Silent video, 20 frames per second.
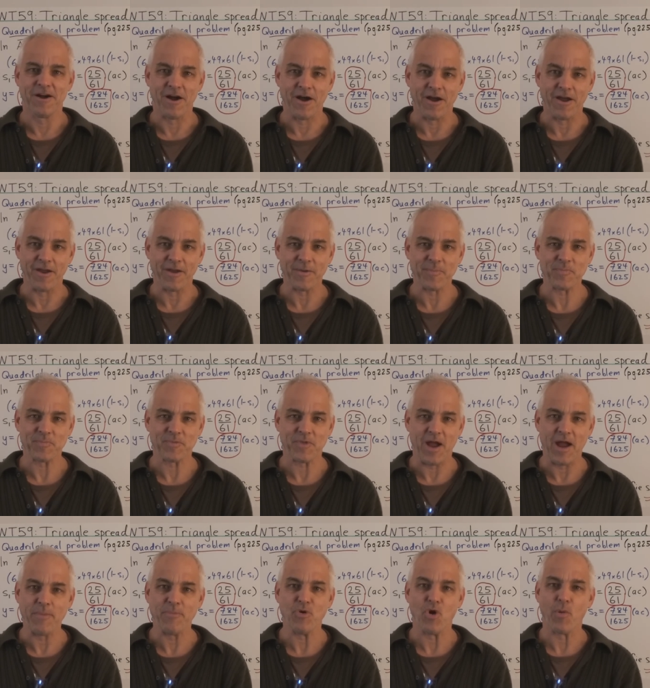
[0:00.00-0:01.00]
Hi,
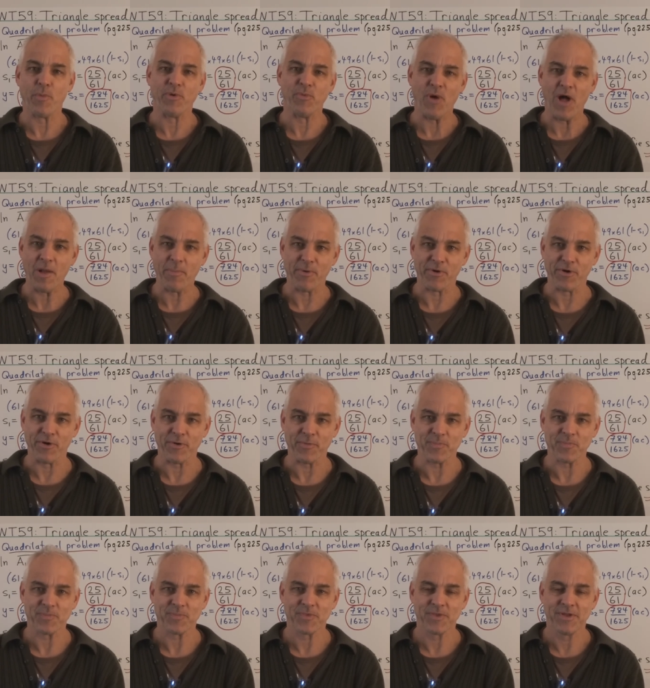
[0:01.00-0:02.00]
I'm Norman
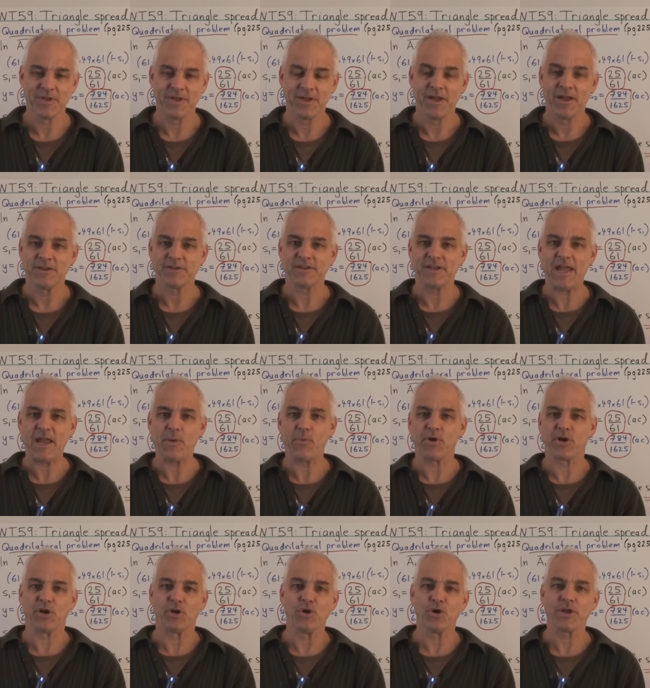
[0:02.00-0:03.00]
Wildberger. Today
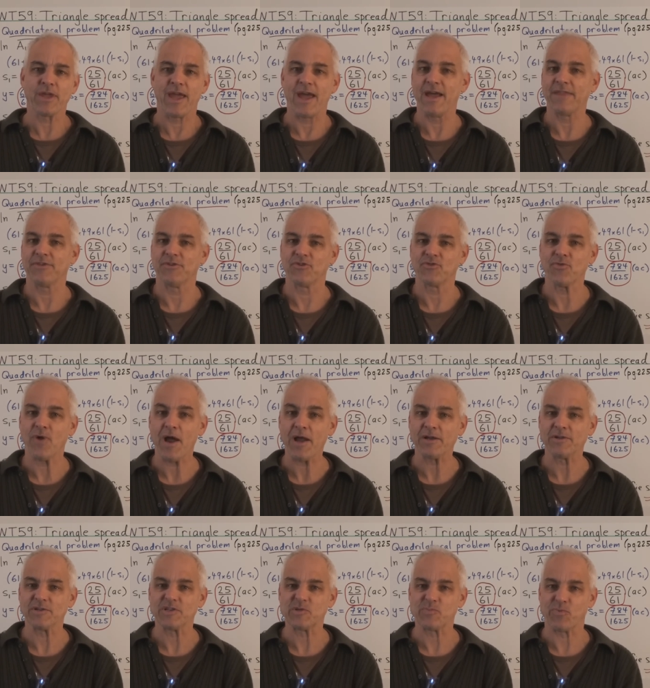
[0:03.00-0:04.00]
we're going to look at the
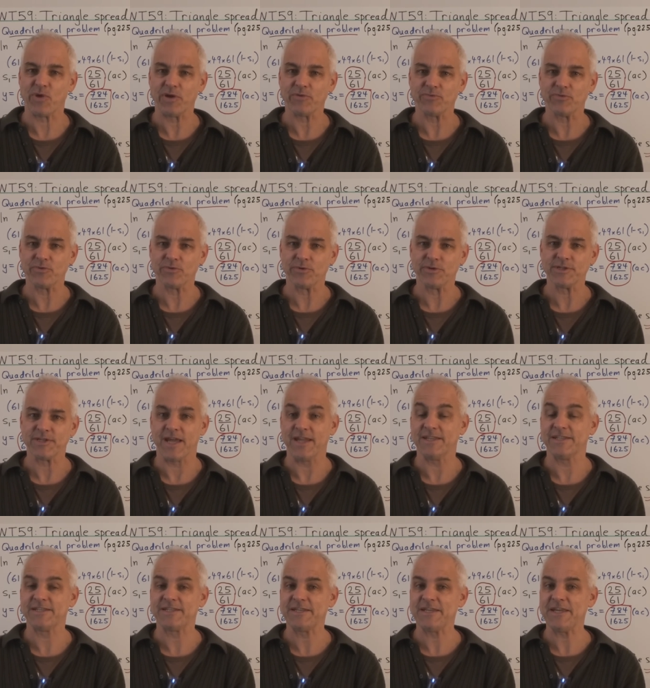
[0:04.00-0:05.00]
triangle spread rules
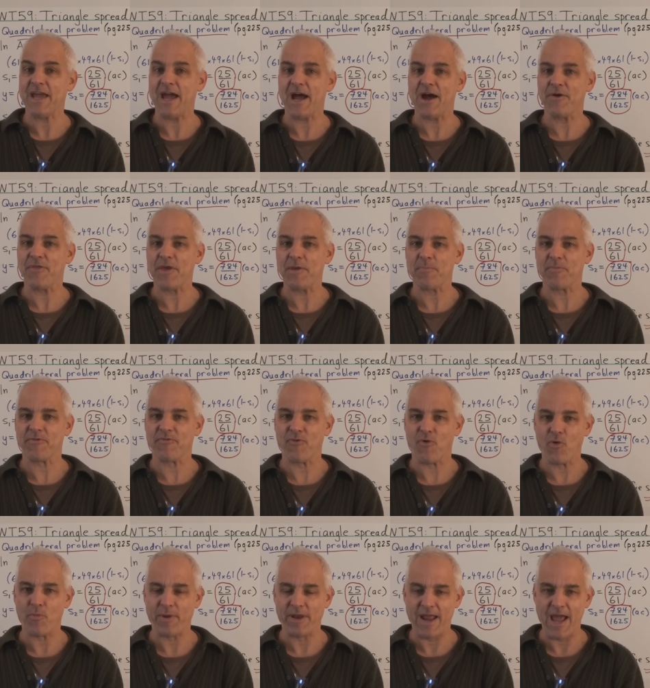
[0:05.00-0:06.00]
and see how they
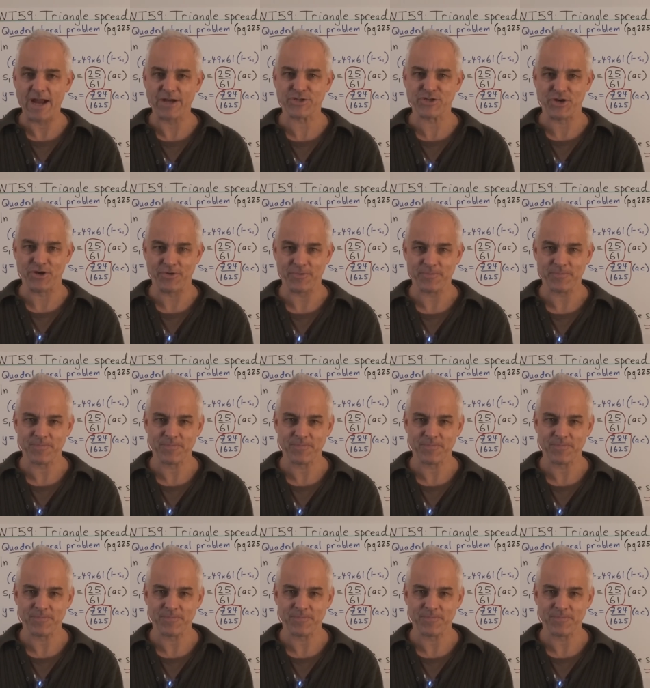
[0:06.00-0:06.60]
perform in action.